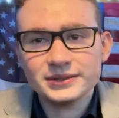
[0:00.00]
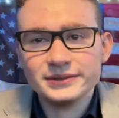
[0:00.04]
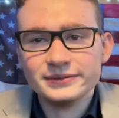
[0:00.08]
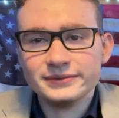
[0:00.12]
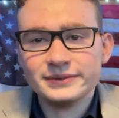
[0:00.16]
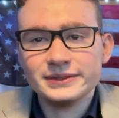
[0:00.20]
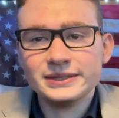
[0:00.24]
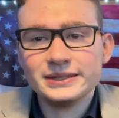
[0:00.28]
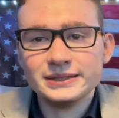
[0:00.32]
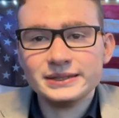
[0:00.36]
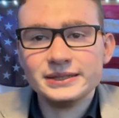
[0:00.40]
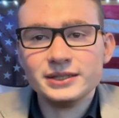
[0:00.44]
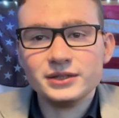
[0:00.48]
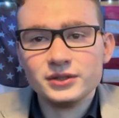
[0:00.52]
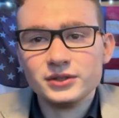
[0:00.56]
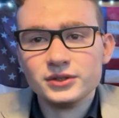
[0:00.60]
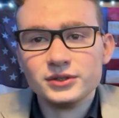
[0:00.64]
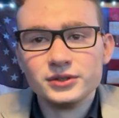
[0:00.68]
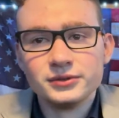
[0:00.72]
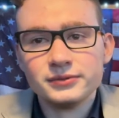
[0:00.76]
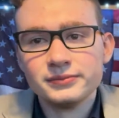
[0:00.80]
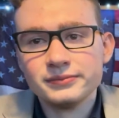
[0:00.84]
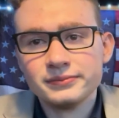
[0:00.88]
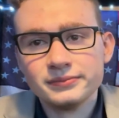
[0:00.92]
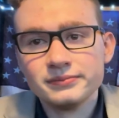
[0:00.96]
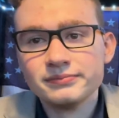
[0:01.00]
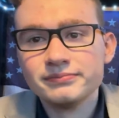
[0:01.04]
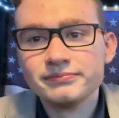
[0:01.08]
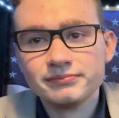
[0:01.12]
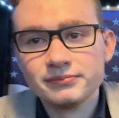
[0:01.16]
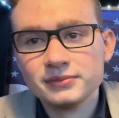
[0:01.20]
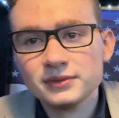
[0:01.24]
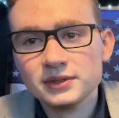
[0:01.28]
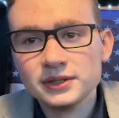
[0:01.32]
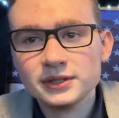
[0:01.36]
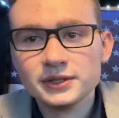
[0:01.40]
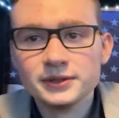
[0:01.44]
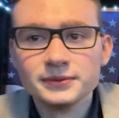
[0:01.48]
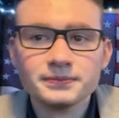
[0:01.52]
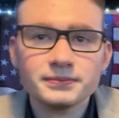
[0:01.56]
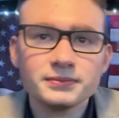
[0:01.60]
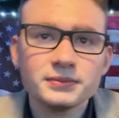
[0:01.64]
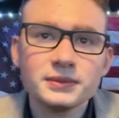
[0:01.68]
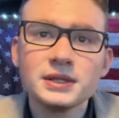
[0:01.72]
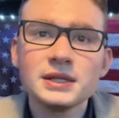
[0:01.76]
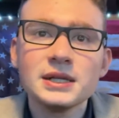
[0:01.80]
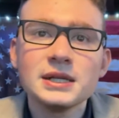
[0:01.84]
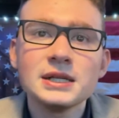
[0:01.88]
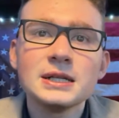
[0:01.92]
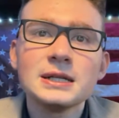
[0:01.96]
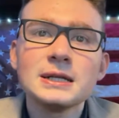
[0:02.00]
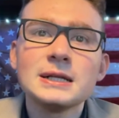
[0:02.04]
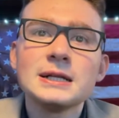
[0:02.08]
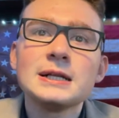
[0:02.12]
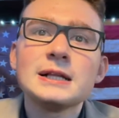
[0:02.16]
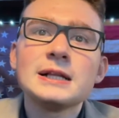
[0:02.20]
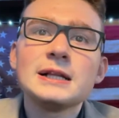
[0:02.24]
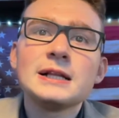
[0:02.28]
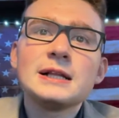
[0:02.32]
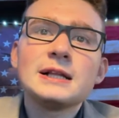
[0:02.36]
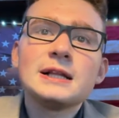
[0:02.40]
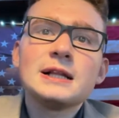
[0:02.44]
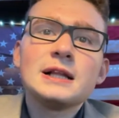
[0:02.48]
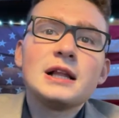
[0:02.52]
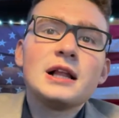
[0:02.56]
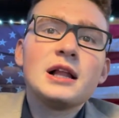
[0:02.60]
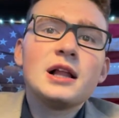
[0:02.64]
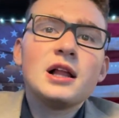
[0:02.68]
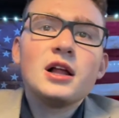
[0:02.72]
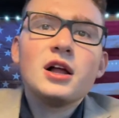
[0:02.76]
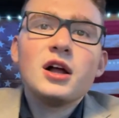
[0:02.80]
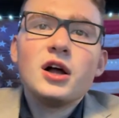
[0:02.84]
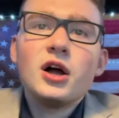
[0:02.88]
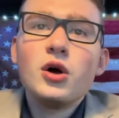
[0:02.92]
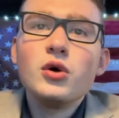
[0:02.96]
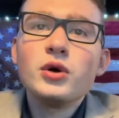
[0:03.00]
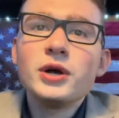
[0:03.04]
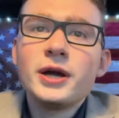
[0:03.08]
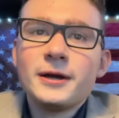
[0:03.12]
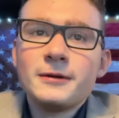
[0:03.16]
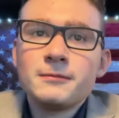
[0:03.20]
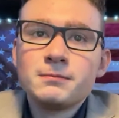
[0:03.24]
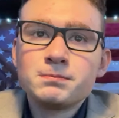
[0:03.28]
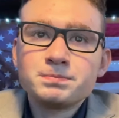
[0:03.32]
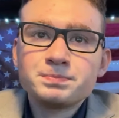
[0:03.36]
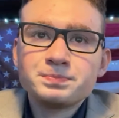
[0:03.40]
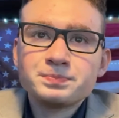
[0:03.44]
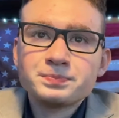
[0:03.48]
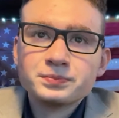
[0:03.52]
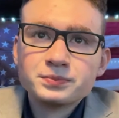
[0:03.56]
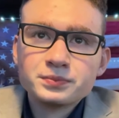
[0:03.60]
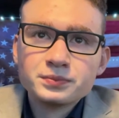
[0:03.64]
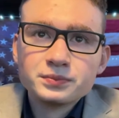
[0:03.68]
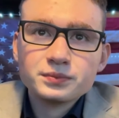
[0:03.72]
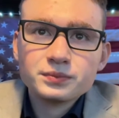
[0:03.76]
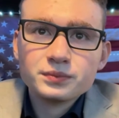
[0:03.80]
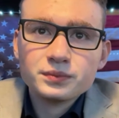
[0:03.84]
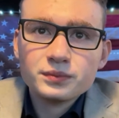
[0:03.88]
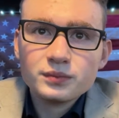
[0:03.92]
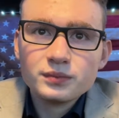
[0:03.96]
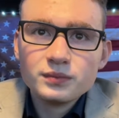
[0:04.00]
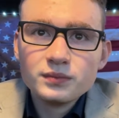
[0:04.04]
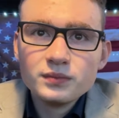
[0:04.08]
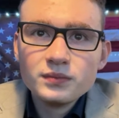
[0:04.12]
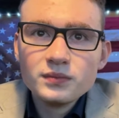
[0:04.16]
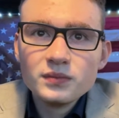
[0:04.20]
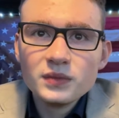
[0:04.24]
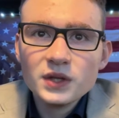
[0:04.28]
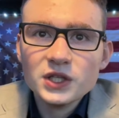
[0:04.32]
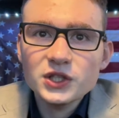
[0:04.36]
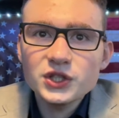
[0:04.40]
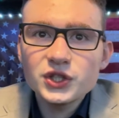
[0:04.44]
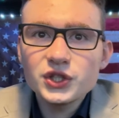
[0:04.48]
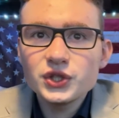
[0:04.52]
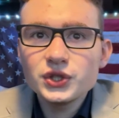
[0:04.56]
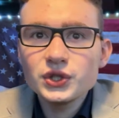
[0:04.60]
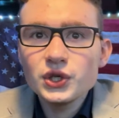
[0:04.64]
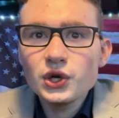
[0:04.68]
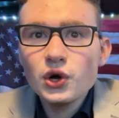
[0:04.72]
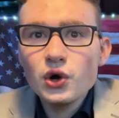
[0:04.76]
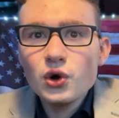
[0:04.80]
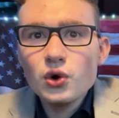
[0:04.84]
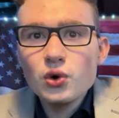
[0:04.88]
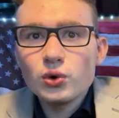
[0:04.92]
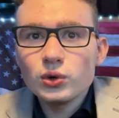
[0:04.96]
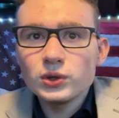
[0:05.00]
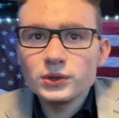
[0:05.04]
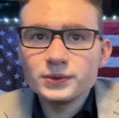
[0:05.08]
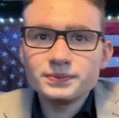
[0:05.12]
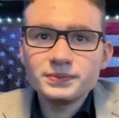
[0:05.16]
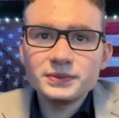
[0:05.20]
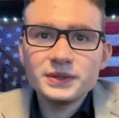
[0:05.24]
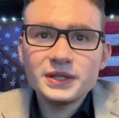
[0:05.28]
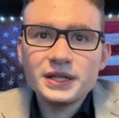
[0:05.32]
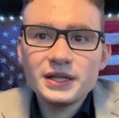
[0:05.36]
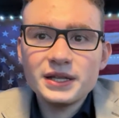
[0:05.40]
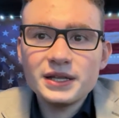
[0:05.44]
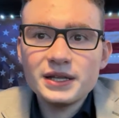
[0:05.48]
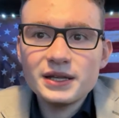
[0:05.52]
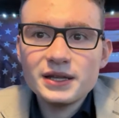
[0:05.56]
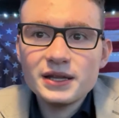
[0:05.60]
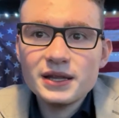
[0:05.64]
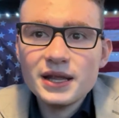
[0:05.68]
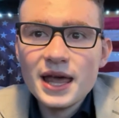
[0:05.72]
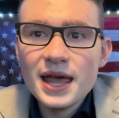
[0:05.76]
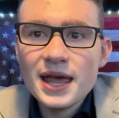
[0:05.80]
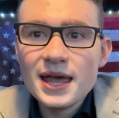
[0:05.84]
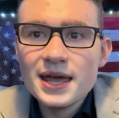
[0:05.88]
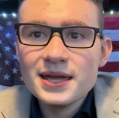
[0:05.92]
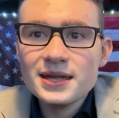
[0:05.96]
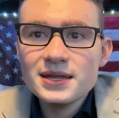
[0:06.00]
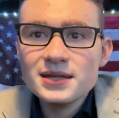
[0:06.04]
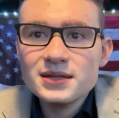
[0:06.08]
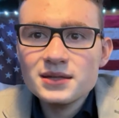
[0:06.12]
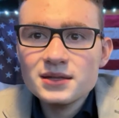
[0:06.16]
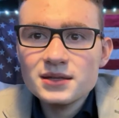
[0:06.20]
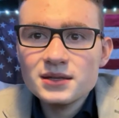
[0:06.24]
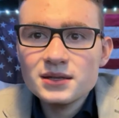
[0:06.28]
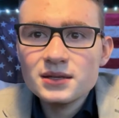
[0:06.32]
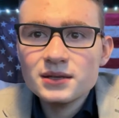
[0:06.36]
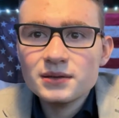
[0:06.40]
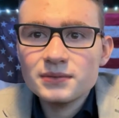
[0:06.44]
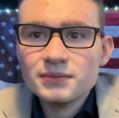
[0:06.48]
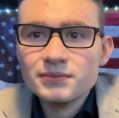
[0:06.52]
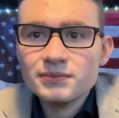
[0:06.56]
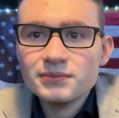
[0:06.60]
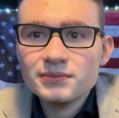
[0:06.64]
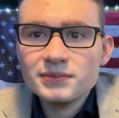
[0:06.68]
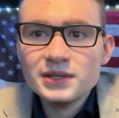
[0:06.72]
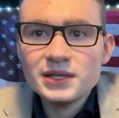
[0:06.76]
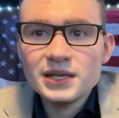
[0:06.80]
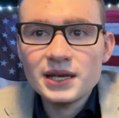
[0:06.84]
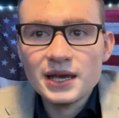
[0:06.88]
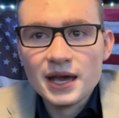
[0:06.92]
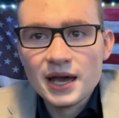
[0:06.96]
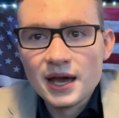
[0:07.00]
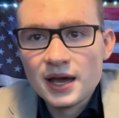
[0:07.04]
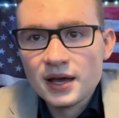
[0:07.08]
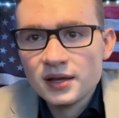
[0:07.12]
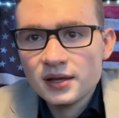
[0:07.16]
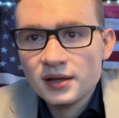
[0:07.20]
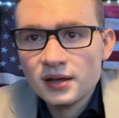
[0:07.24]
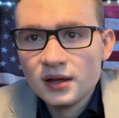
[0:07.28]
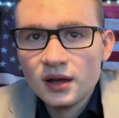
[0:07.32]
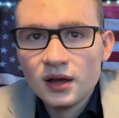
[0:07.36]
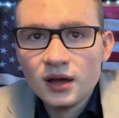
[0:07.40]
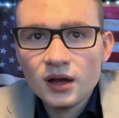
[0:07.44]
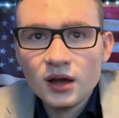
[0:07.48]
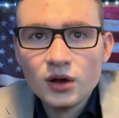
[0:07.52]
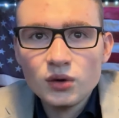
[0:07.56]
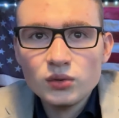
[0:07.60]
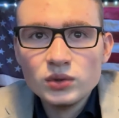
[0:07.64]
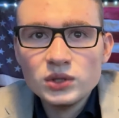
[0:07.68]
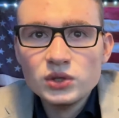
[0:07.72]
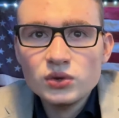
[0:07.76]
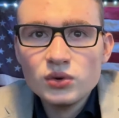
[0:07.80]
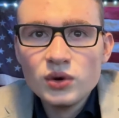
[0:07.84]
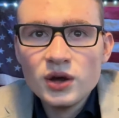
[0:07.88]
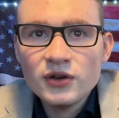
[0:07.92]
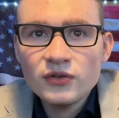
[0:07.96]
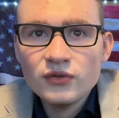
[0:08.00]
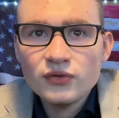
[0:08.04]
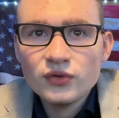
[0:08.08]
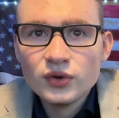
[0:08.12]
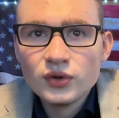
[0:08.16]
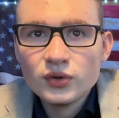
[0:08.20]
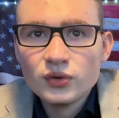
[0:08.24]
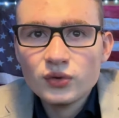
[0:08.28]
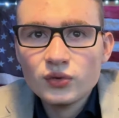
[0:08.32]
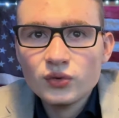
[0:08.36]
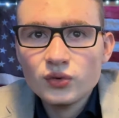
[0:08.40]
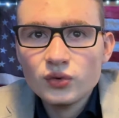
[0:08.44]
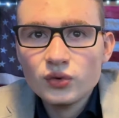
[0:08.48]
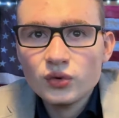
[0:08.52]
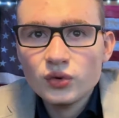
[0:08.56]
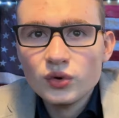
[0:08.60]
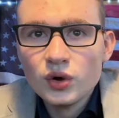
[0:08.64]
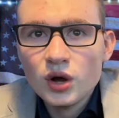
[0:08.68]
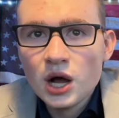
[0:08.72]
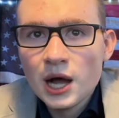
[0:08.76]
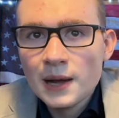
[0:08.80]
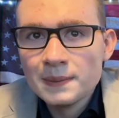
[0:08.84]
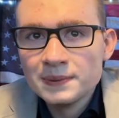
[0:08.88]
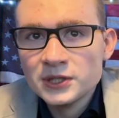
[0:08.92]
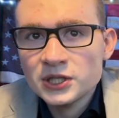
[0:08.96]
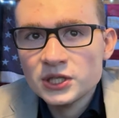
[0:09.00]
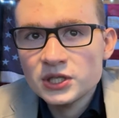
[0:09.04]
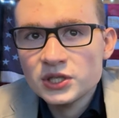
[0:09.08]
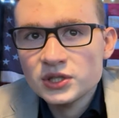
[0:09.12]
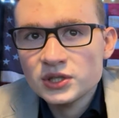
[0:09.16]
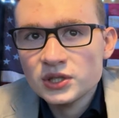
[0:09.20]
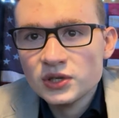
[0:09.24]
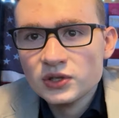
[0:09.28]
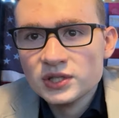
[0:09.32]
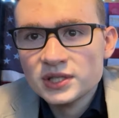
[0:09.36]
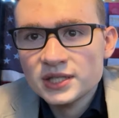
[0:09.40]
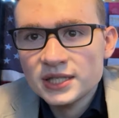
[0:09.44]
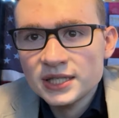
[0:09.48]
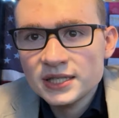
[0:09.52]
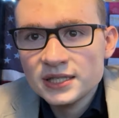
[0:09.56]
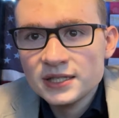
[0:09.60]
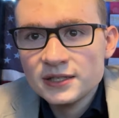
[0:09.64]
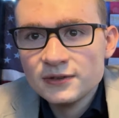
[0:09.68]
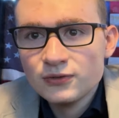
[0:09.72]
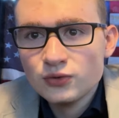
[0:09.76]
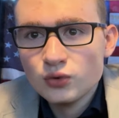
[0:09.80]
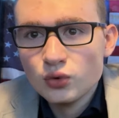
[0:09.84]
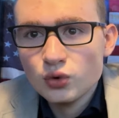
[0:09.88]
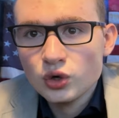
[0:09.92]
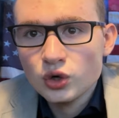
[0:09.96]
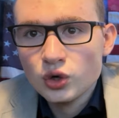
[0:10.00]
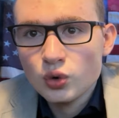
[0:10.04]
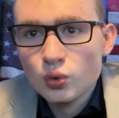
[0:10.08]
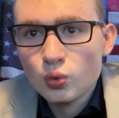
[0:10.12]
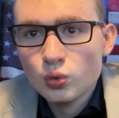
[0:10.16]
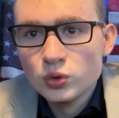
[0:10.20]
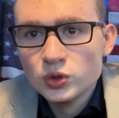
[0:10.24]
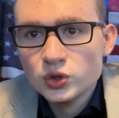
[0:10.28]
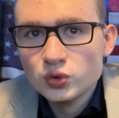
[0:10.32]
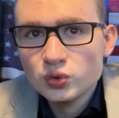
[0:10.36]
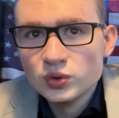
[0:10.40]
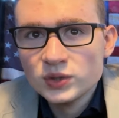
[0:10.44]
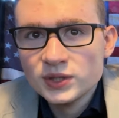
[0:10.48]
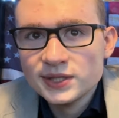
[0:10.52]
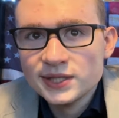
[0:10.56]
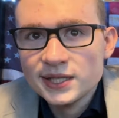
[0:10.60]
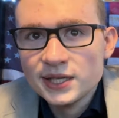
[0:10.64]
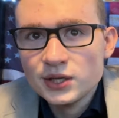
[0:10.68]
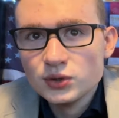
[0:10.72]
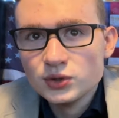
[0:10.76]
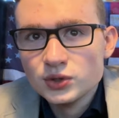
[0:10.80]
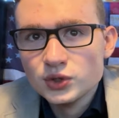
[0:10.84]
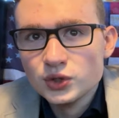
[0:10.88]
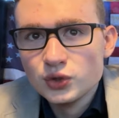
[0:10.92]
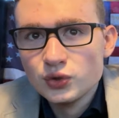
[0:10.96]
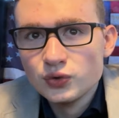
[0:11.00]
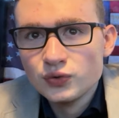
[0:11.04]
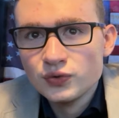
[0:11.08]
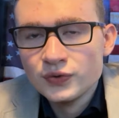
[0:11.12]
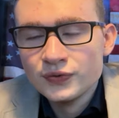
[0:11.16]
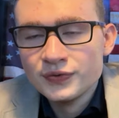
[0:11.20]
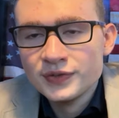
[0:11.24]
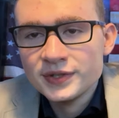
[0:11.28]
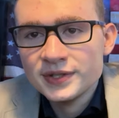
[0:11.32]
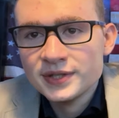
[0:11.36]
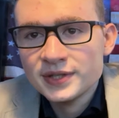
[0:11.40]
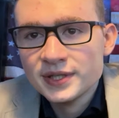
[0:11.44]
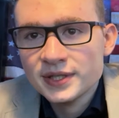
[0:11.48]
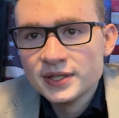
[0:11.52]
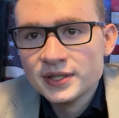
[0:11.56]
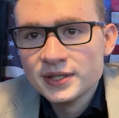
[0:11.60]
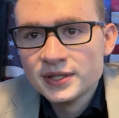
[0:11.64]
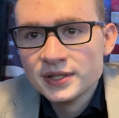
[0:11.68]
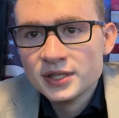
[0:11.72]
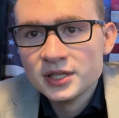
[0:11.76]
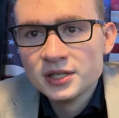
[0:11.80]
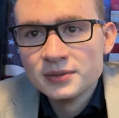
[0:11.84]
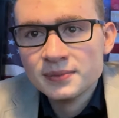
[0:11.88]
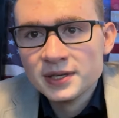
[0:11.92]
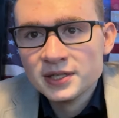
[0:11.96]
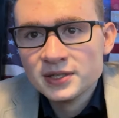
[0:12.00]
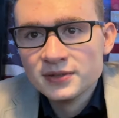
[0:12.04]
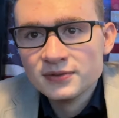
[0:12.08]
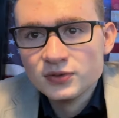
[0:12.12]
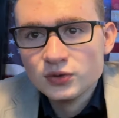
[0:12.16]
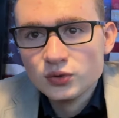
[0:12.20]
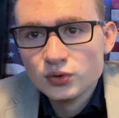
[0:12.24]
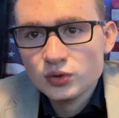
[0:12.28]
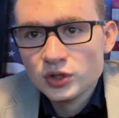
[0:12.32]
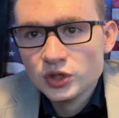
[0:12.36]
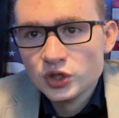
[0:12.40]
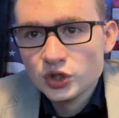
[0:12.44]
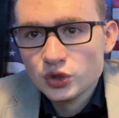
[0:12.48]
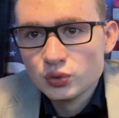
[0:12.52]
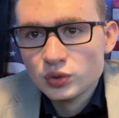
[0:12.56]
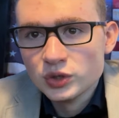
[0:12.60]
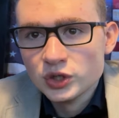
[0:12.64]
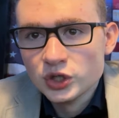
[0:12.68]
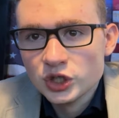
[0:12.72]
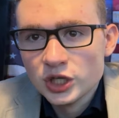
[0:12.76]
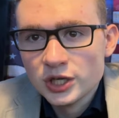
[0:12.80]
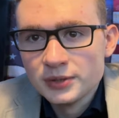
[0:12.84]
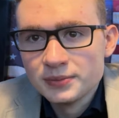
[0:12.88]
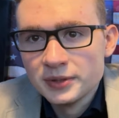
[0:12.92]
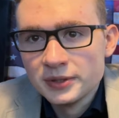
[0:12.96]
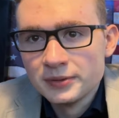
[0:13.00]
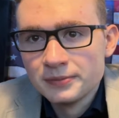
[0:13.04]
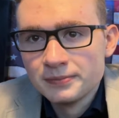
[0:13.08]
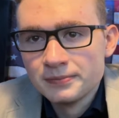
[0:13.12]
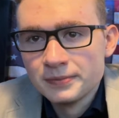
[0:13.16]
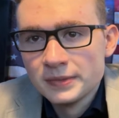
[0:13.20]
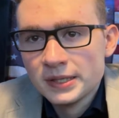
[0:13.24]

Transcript: still good. Yeah. Okay. So, then, yeah, we do have options 64, 128, or 256 gigabytes of storage, which, I mean,